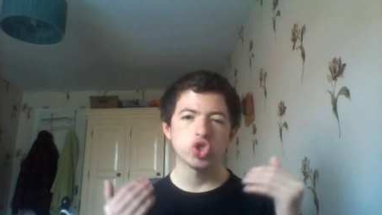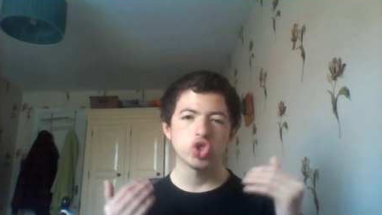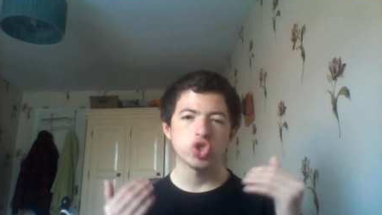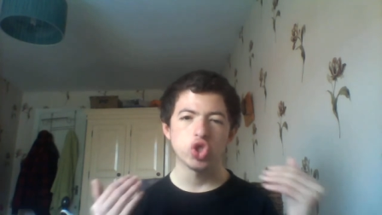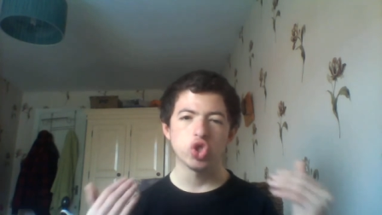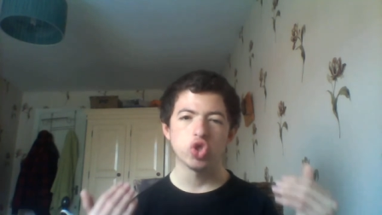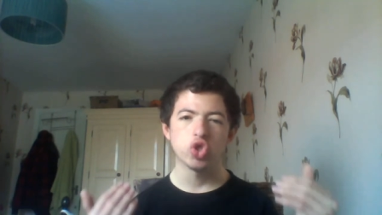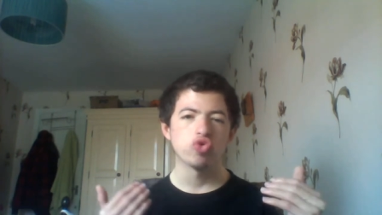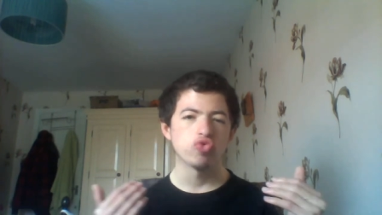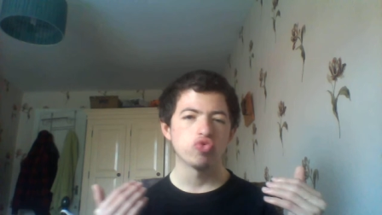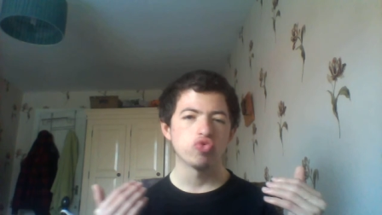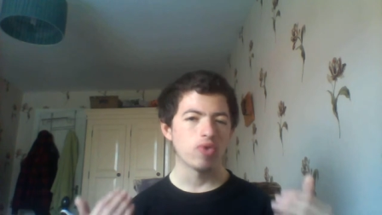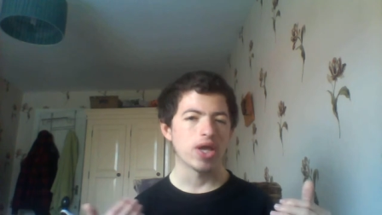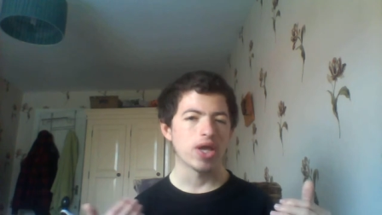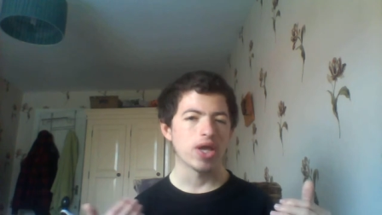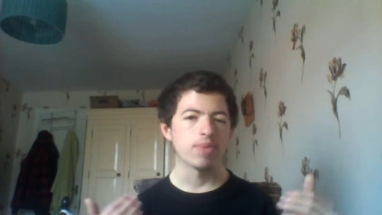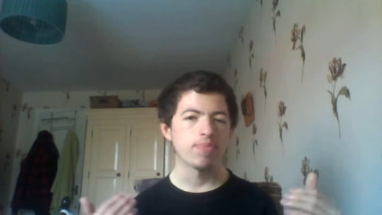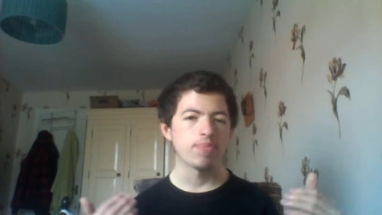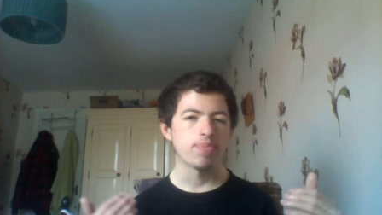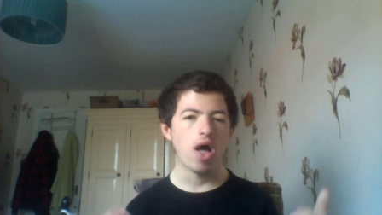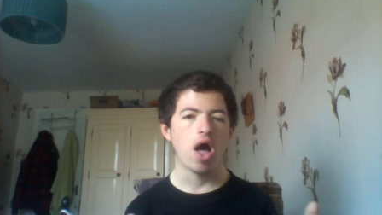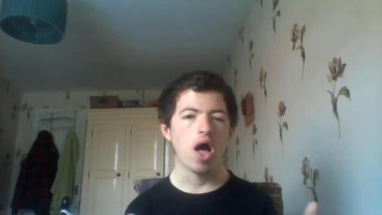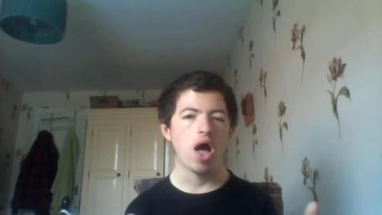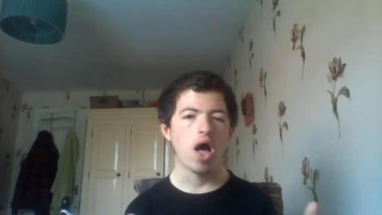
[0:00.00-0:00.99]
to Ray
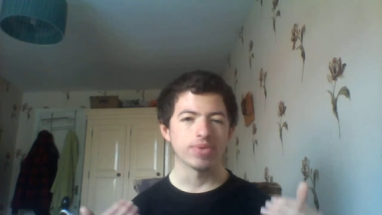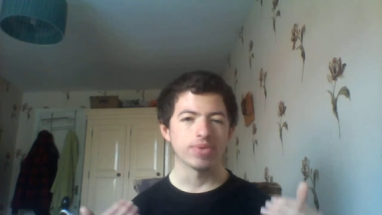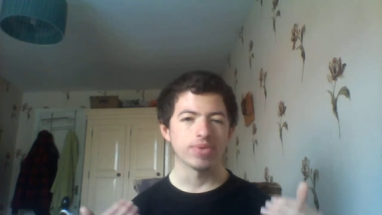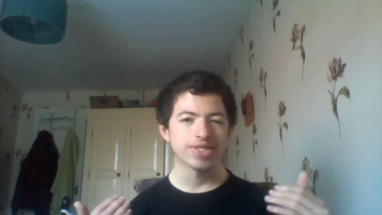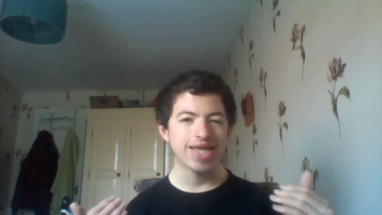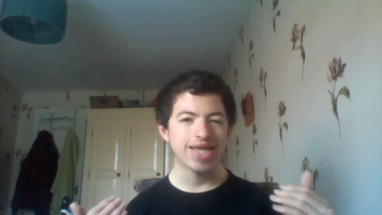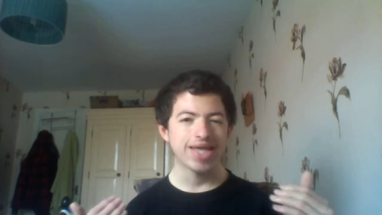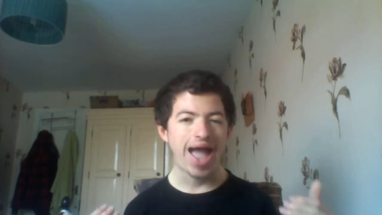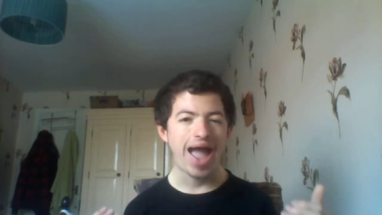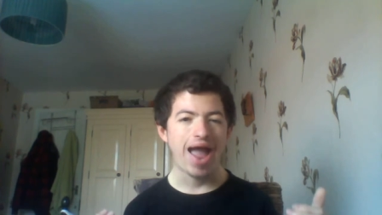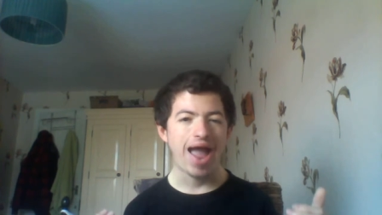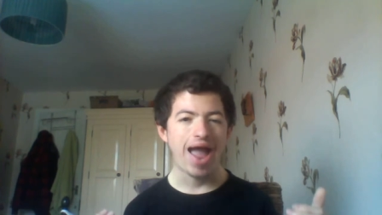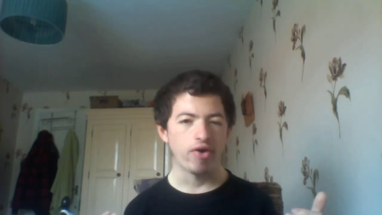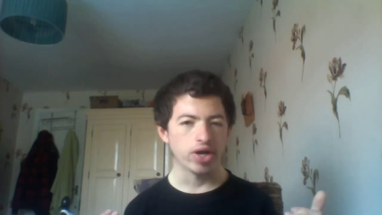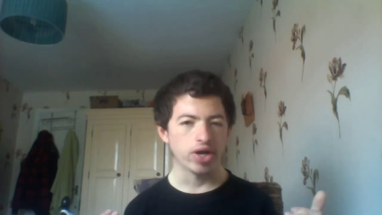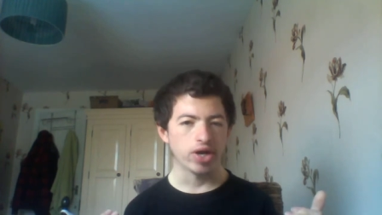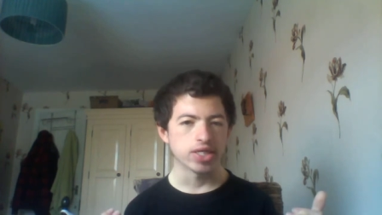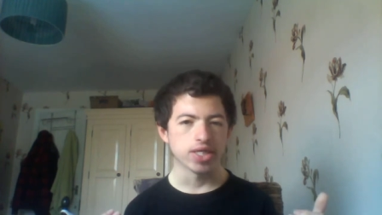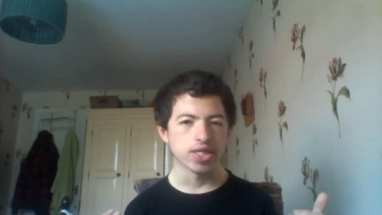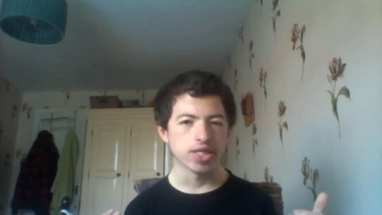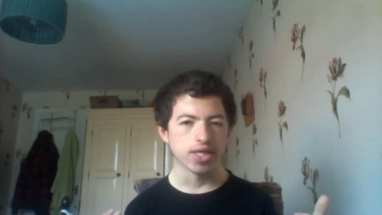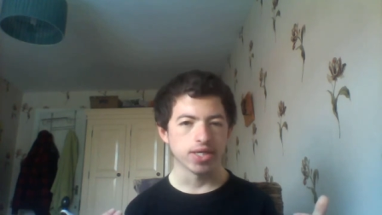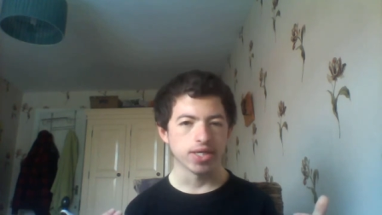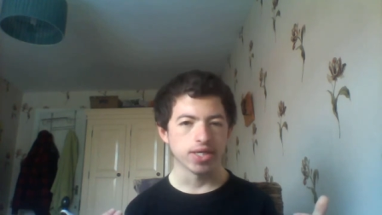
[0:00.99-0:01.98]
Palmer's
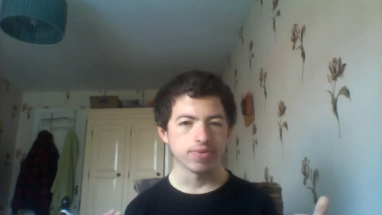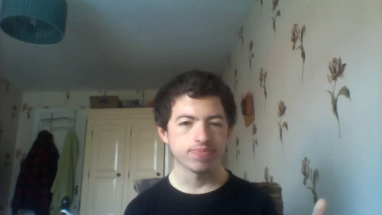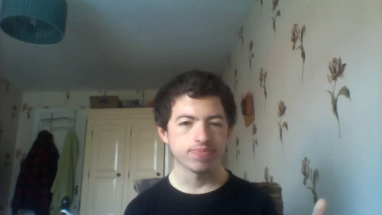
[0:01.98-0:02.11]
character.